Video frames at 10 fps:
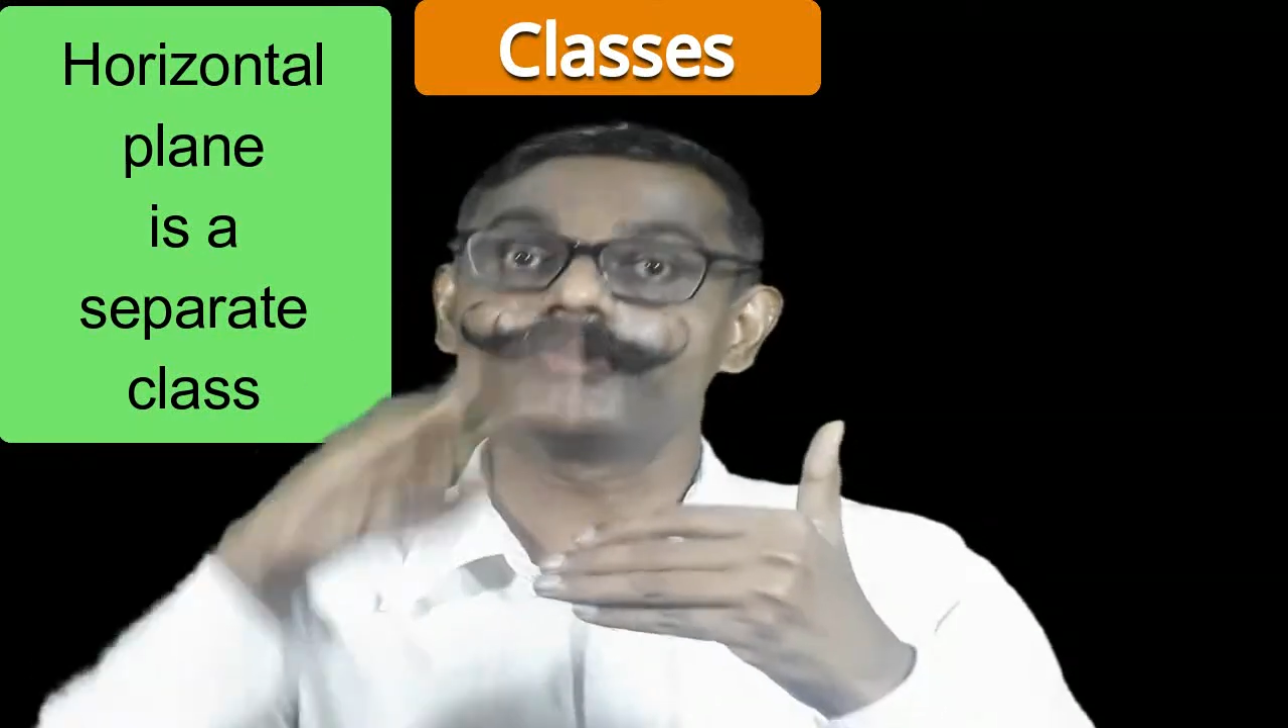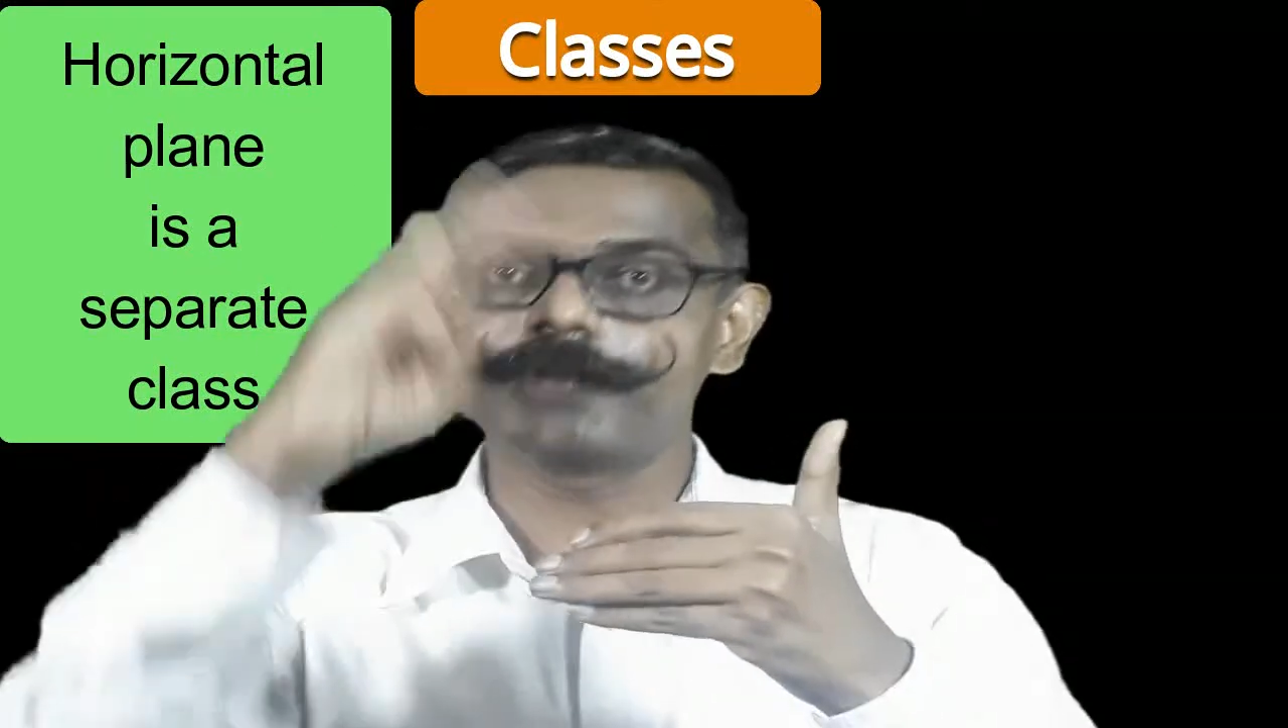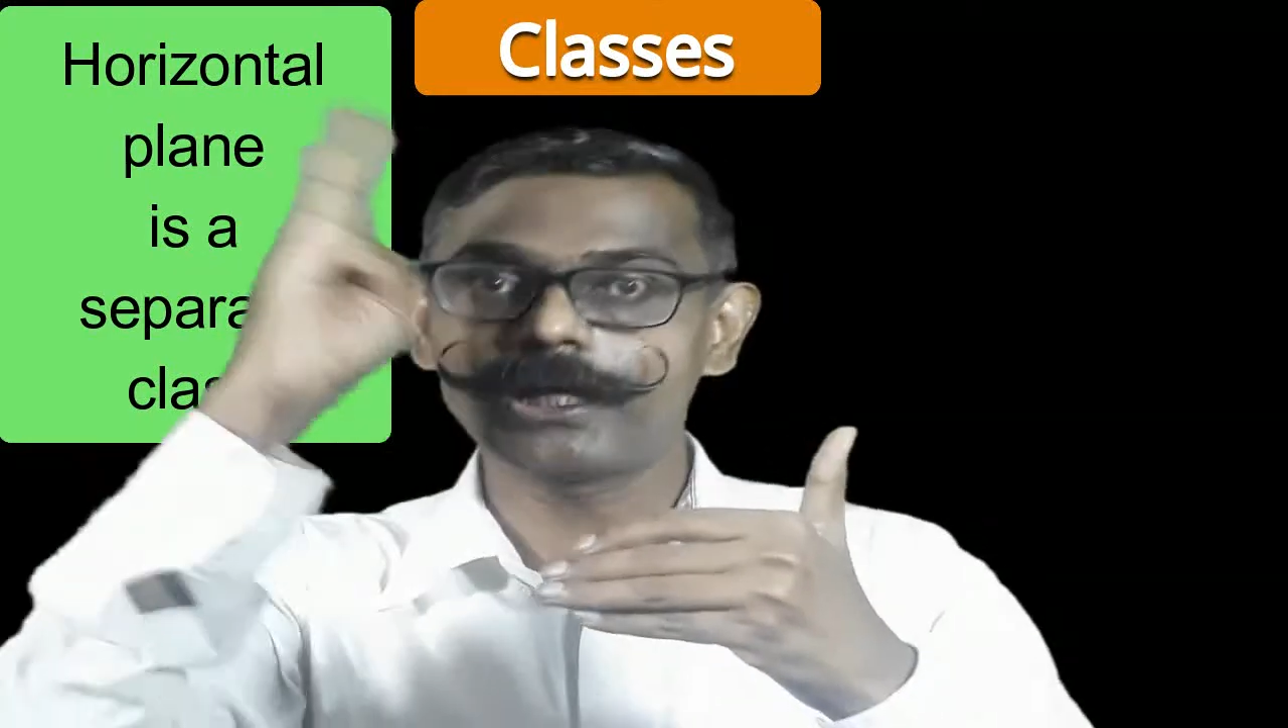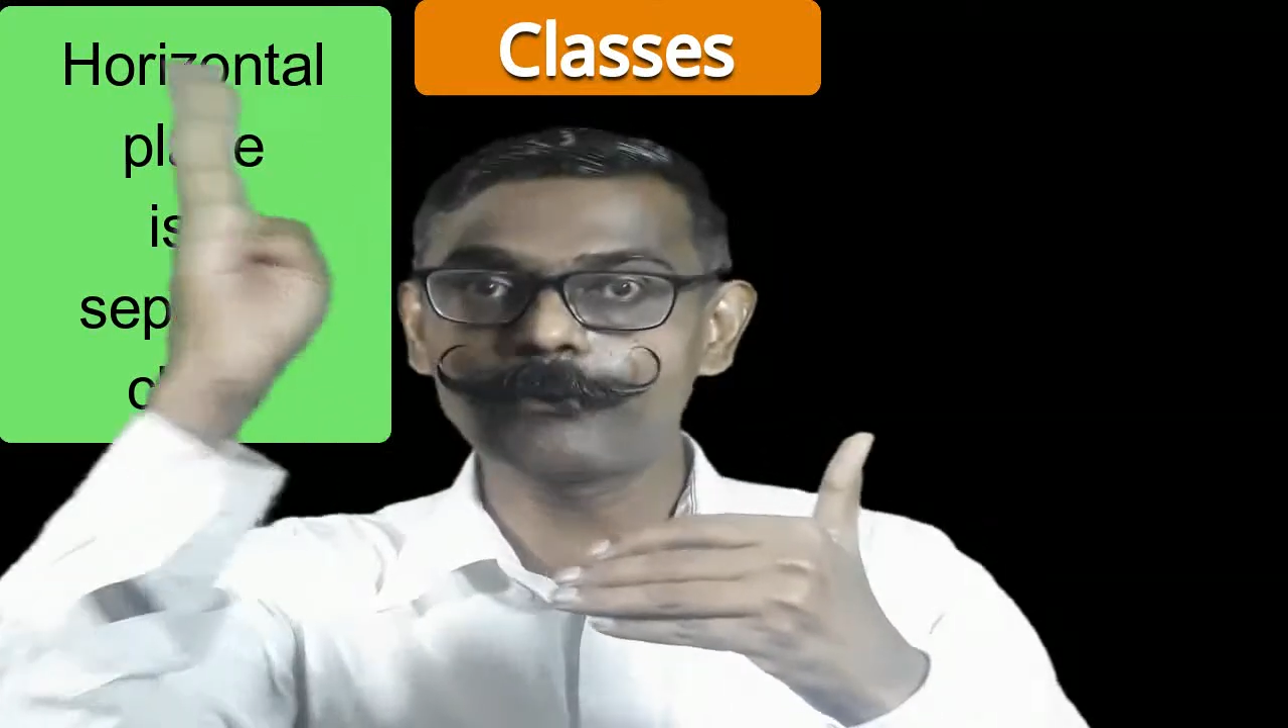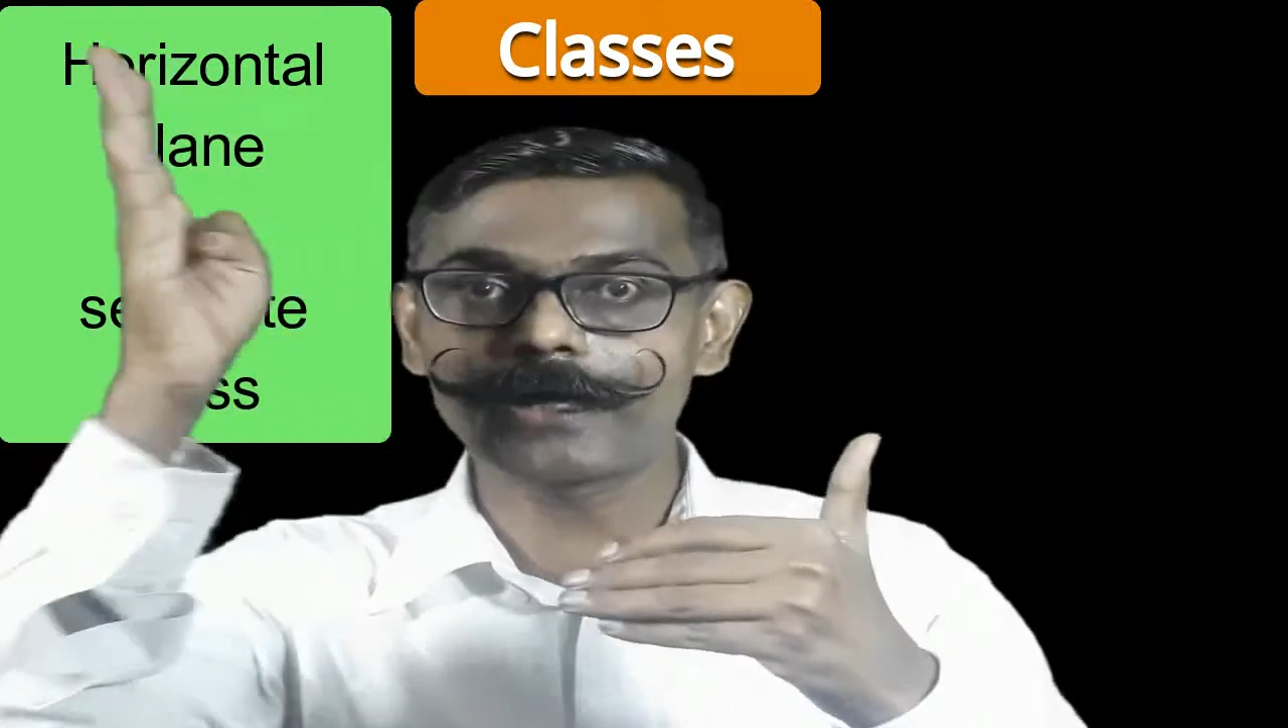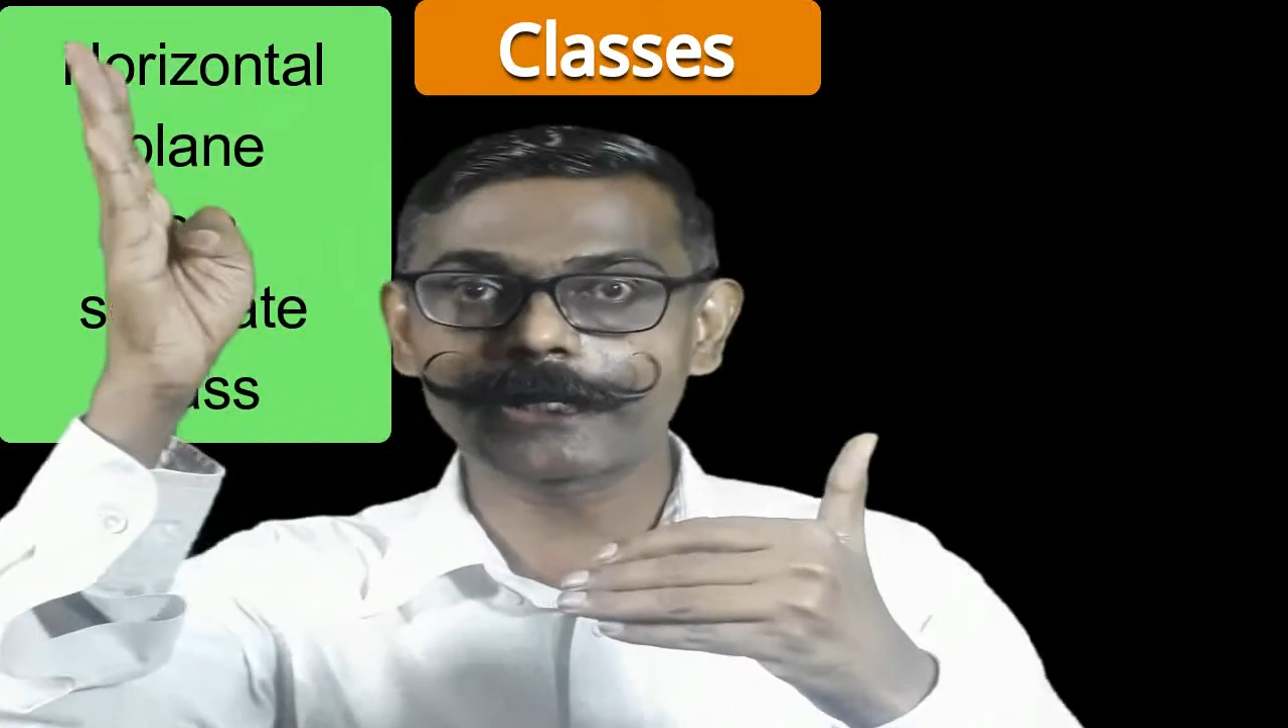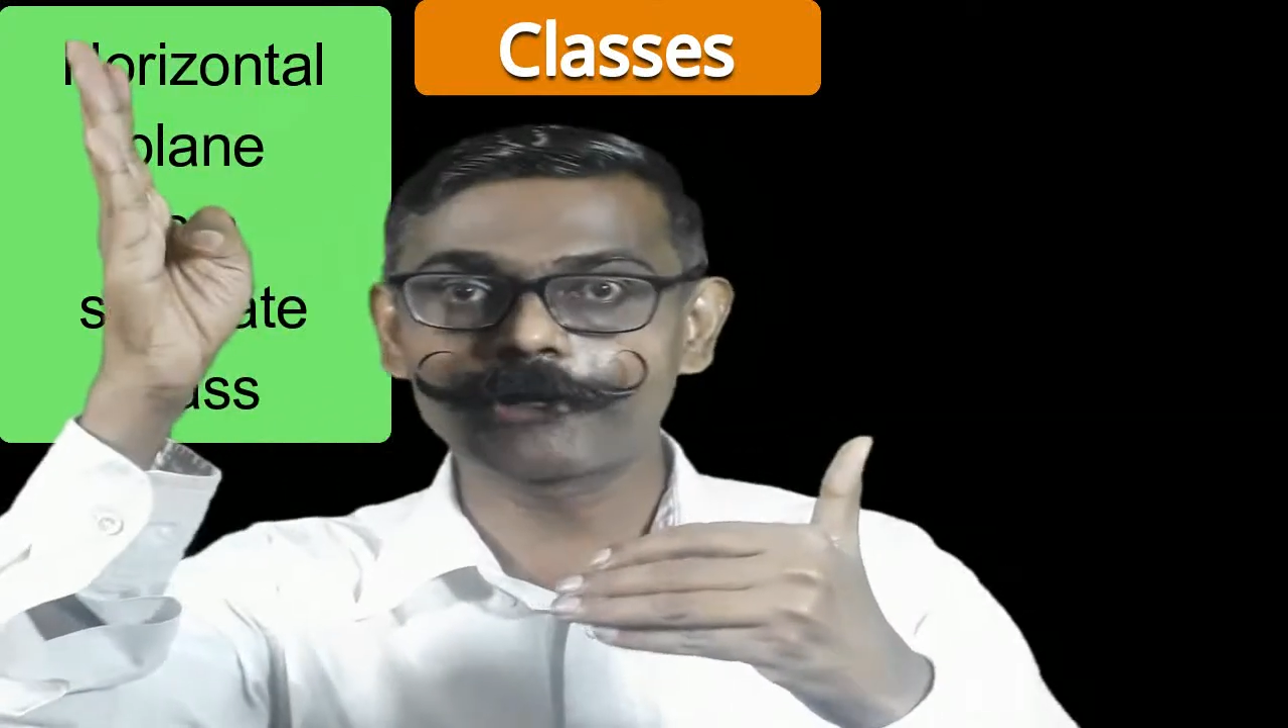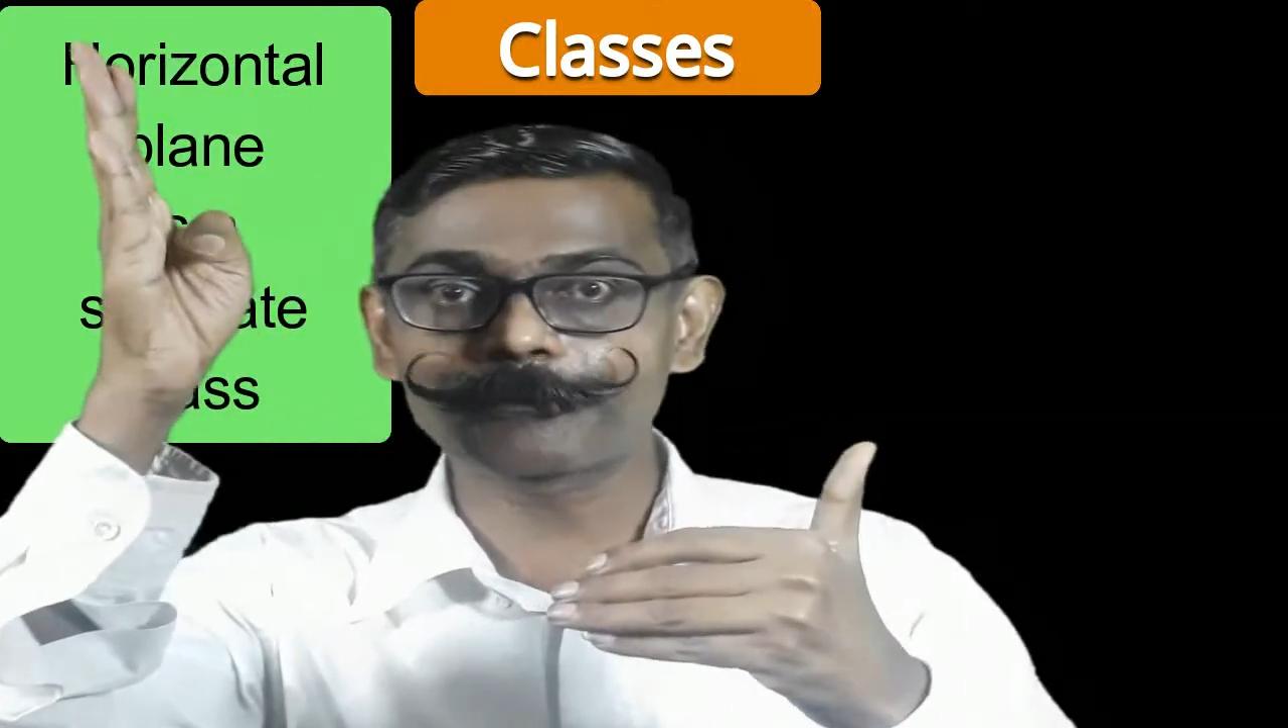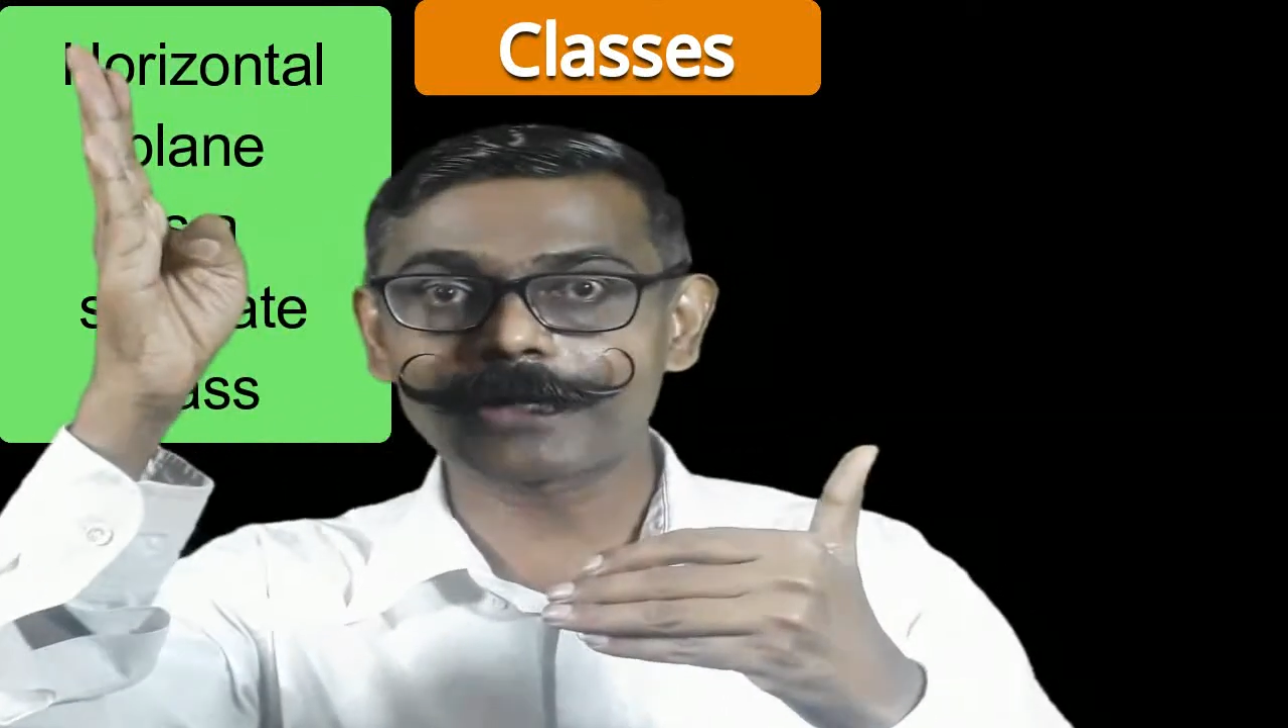then we are giving